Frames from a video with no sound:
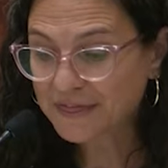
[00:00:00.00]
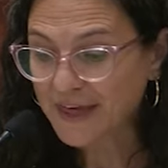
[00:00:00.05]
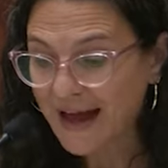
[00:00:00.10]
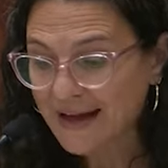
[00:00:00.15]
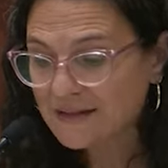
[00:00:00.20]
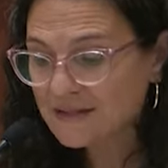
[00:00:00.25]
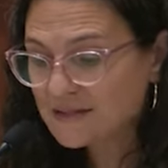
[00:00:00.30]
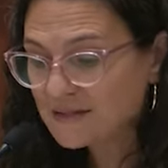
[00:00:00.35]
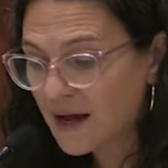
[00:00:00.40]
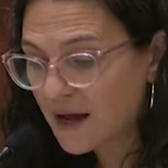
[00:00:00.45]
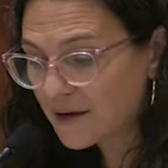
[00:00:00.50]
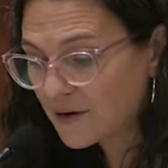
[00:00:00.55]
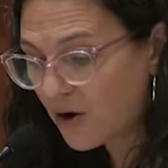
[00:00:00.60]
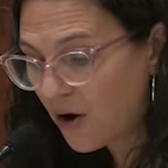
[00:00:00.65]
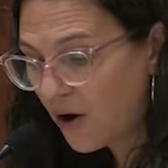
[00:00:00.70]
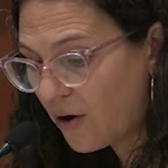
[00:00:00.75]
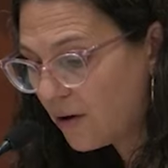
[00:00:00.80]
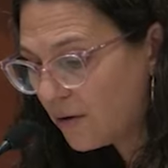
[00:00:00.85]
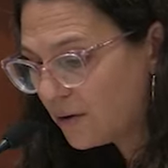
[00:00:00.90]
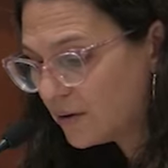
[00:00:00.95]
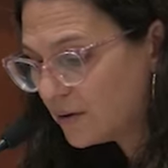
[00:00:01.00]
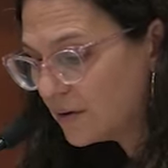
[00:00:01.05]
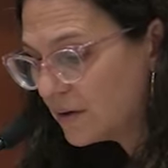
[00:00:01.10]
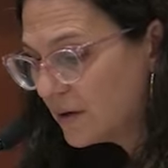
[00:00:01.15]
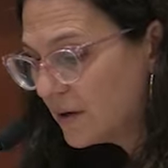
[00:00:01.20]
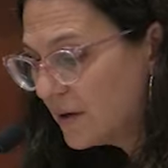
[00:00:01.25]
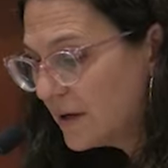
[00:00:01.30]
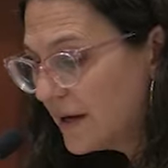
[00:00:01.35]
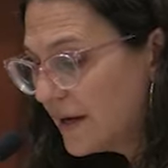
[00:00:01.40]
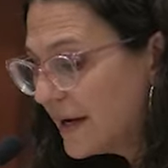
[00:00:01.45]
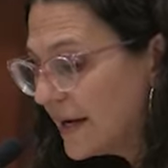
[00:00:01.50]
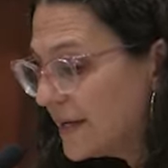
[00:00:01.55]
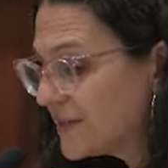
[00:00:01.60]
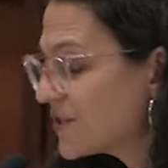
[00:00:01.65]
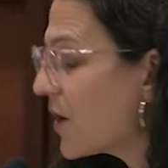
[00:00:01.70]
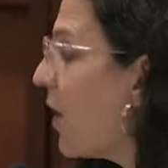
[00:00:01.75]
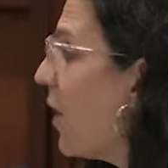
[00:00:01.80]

But that's not all.